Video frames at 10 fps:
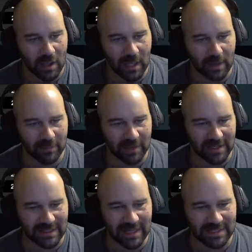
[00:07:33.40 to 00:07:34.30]

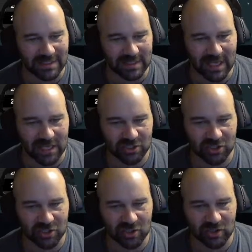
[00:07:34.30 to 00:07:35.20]
Blade Gates at
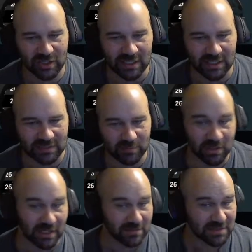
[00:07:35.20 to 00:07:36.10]
catcher is pretty
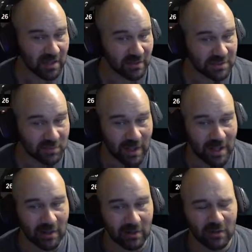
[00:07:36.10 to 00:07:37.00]
damn solid as
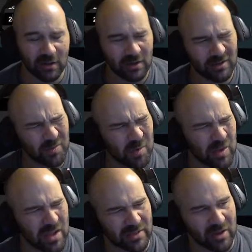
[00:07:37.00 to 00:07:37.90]
well. A little bit
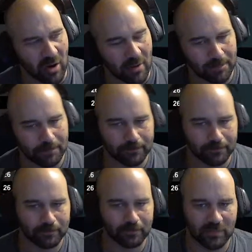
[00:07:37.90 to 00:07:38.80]
weak on the arm.
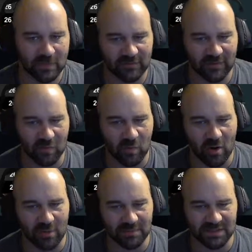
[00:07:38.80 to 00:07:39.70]
51
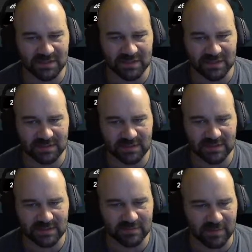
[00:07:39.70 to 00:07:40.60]
arm is
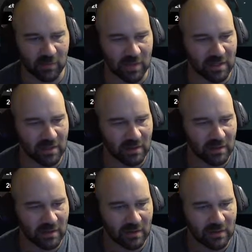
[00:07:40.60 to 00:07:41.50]
it's a bit weak.
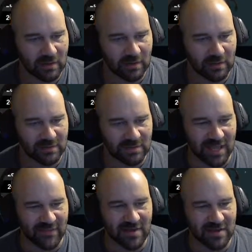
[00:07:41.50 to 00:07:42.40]

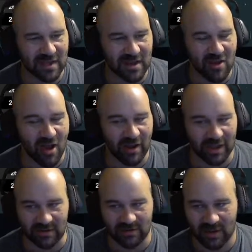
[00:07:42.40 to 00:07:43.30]
Devin
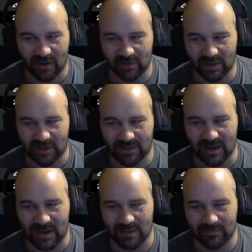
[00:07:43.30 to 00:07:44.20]
Kanogan, I really like that
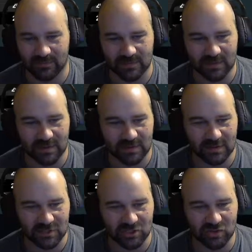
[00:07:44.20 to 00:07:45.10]
name.
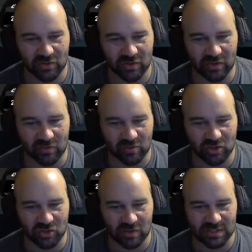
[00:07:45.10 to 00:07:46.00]
30-year-old
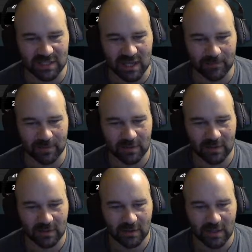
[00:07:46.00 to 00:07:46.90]
shortstop.
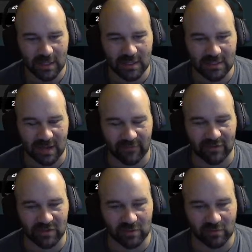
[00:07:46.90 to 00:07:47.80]
He could definitely
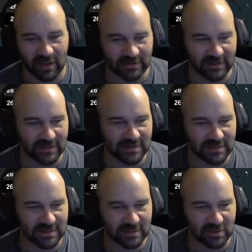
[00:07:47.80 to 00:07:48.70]
do a lot of things.
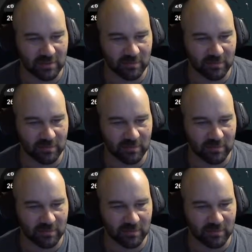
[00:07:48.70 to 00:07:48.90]
He's a good